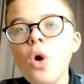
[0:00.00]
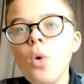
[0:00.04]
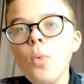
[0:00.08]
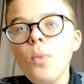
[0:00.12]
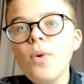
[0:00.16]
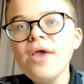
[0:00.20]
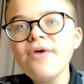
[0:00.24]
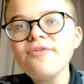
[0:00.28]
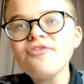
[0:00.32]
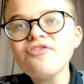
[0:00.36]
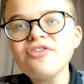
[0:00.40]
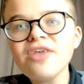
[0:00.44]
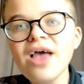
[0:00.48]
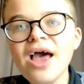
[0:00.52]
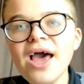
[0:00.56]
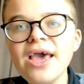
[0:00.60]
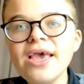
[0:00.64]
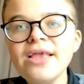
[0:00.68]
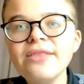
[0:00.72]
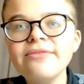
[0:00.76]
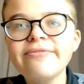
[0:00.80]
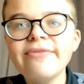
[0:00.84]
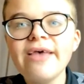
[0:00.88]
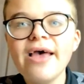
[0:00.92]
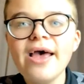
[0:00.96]
We have
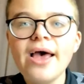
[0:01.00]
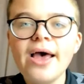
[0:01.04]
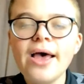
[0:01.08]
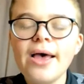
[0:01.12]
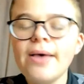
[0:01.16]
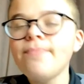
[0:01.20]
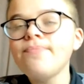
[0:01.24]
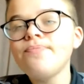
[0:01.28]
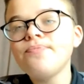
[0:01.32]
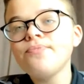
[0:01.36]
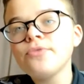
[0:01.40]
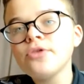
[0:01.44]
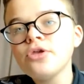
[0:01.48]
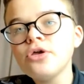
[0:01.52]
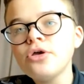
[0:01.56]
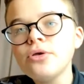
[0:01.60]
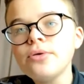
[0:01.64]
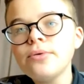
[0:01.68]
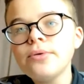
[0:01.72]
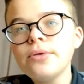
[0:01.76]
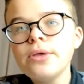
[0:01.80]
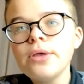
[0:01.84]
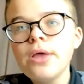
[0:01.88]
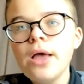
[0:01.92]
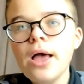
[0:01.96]
signed
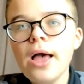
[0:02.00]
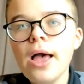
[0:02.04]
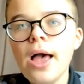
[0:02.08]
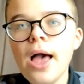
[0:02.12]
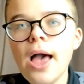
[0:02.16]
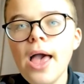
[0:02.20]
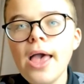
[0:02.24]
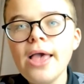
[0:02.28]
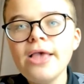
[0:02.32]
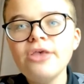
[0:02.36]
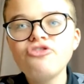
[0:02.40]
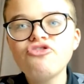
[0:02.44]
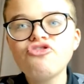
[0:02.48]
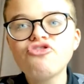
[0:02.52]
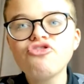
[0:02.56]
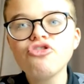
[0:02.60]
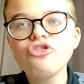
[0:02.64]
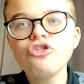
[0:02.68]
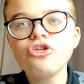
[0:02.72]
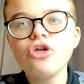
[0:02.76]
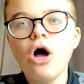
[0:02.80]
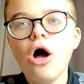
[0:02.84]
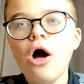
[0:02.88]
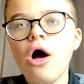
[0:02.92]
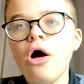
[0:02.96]
his
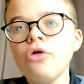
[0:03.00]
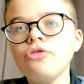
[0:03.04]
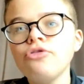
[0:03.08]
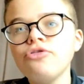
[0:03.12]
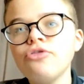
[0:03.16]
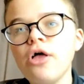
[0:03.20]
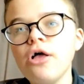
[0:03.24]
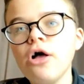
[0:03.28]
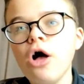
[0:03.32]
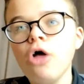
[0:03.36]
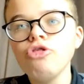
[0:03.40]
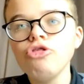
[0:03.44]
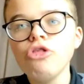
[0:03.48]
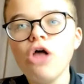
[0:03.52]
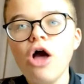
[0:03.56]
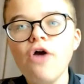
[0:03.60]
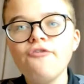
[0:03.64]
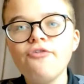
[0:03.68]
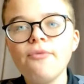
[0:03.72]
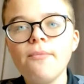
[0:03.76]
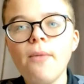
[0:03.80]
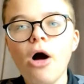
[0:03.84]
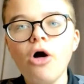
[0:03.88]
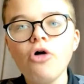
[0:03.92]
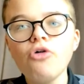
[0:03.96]
son on loan
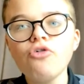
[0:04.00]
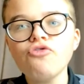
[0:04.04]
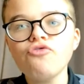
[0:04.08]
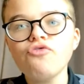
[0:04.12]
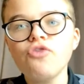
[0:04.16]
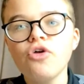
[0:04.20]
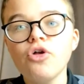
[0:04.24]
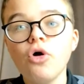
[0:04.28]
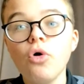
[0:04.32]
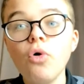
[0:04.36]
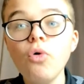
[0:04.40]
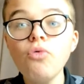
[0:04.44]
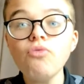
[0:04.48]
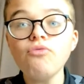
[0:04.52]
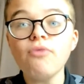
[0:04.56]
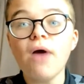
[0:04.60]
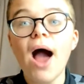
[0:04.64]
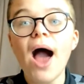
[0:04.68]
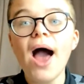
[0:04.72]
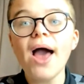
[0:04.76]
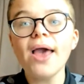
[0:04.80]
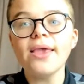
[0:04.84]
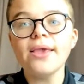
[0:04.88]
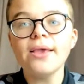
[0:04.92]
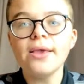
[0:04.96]
from Oxford. All
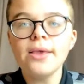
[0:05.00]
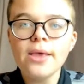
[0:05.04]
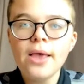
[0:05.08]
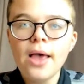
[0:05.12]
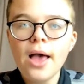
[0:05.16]
right.